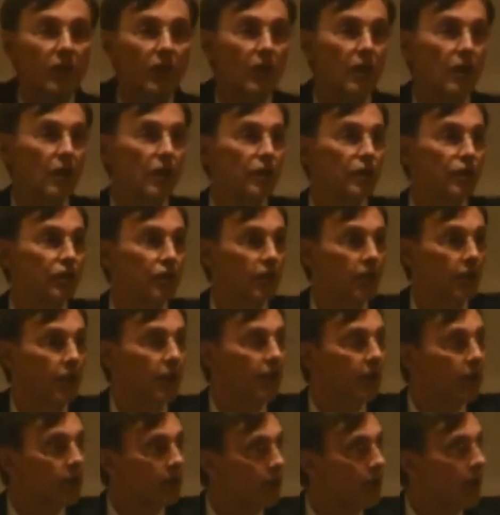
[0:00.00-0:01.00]
large
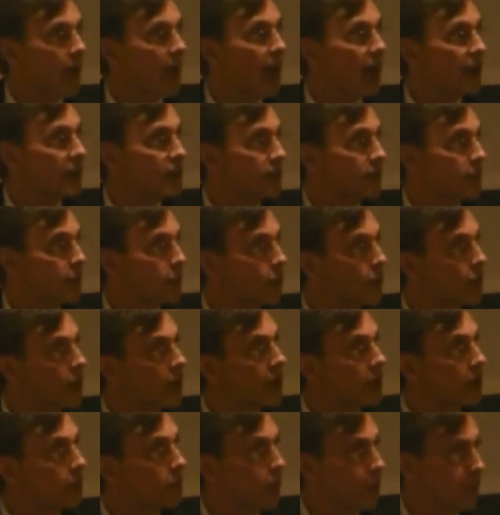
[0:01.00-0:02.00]
class of the
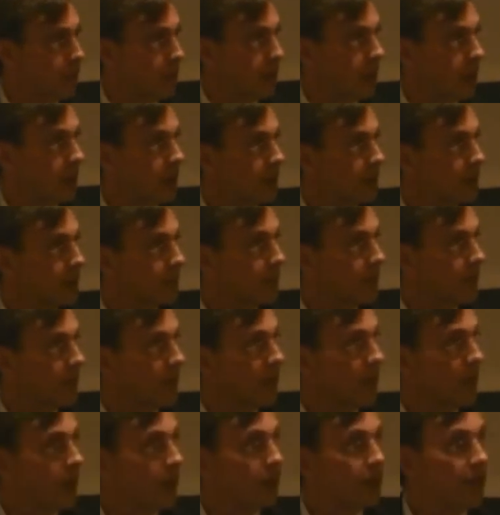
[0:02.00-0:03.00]
working poor.
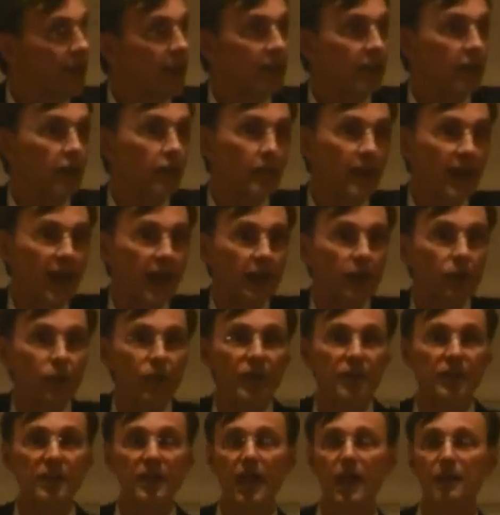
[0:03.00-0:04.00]
And in fact, you go back and
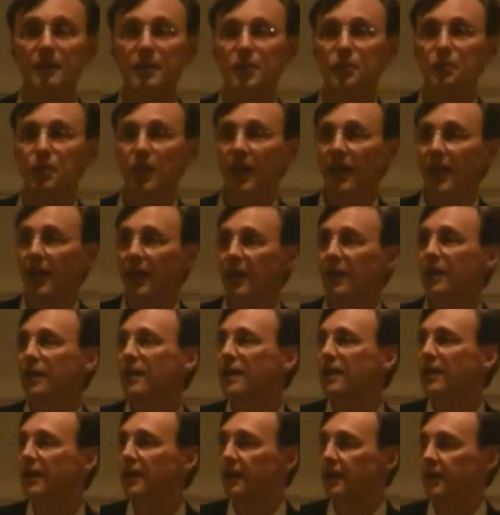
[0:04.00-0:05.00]
read Thomas
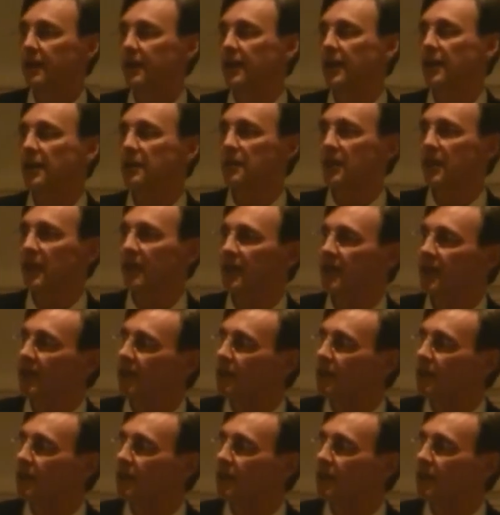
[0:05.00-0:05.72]
Paine in